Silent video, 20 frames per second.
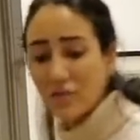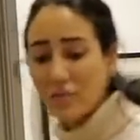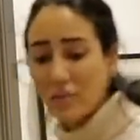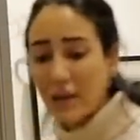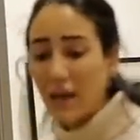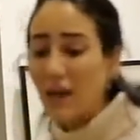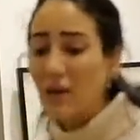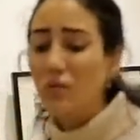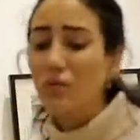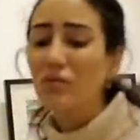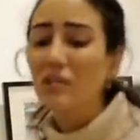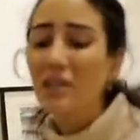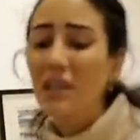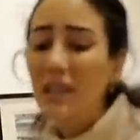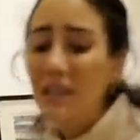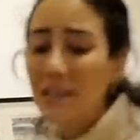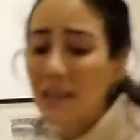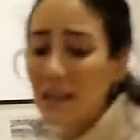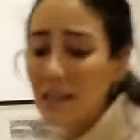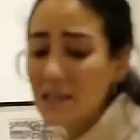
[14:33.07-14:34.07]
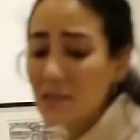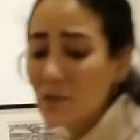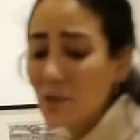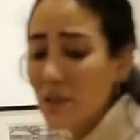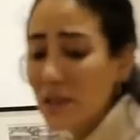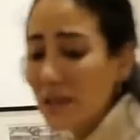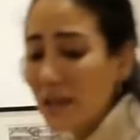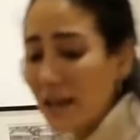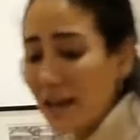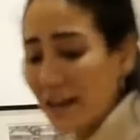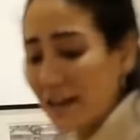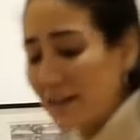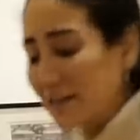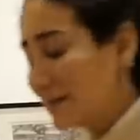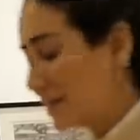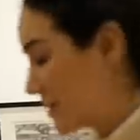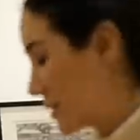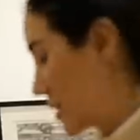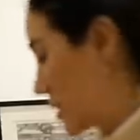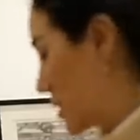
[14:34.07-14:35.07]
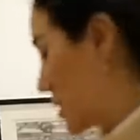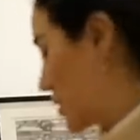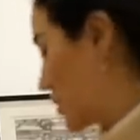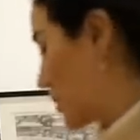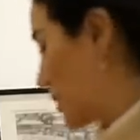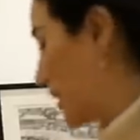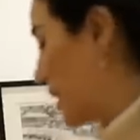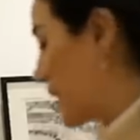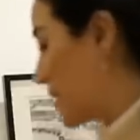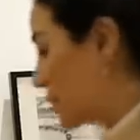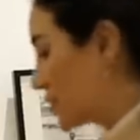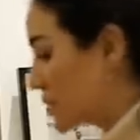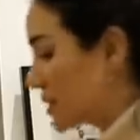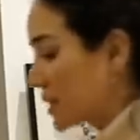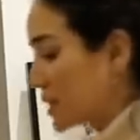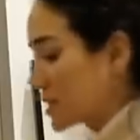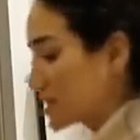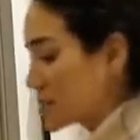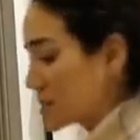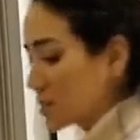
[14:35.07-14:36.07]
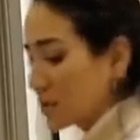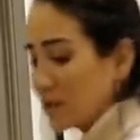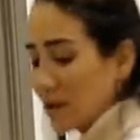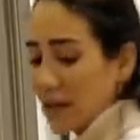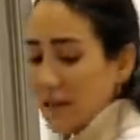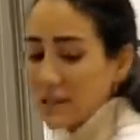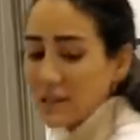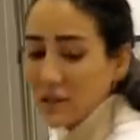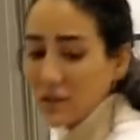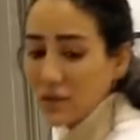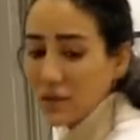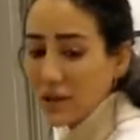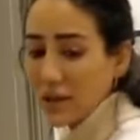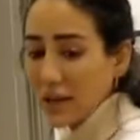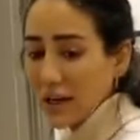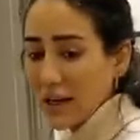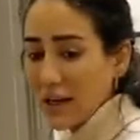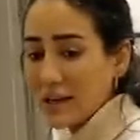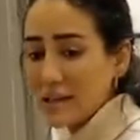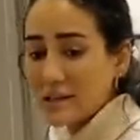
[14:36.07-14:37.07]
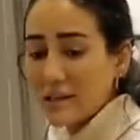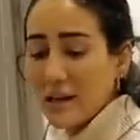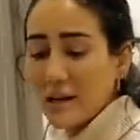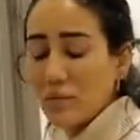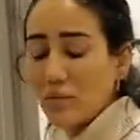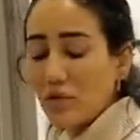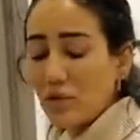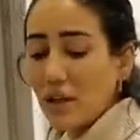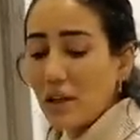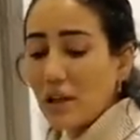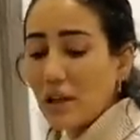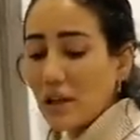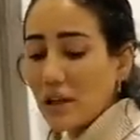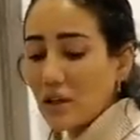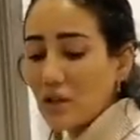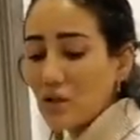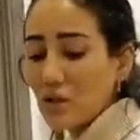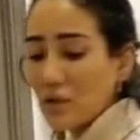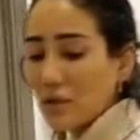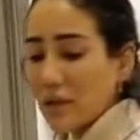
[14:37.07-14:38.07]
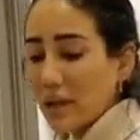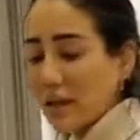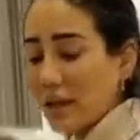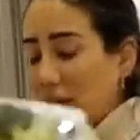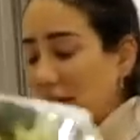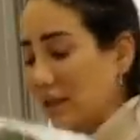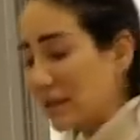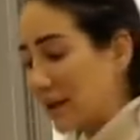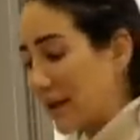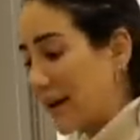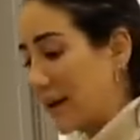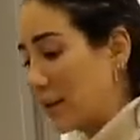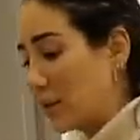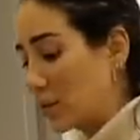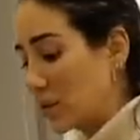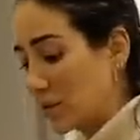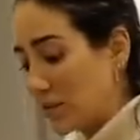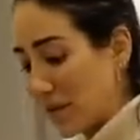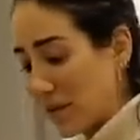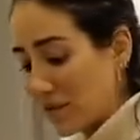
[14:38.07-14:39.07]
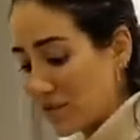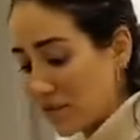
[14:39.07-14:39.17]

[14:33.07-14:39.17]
of me a really nice weekend where everything is so nice and organized and I'm really enjoying the time with my